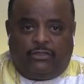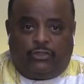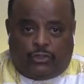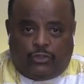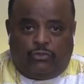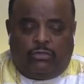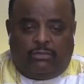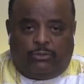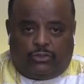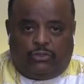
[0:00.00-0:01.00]
two, the
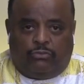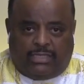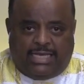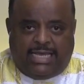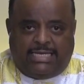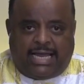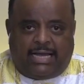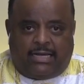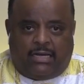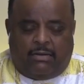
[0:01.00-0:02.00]
number two,
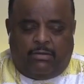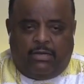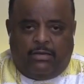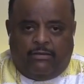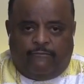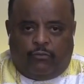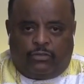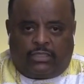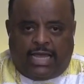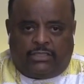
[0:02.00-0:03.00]
lead.com forward
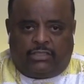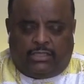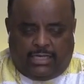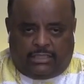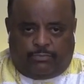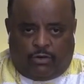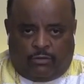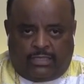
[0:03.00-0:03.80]
slash Leesburg.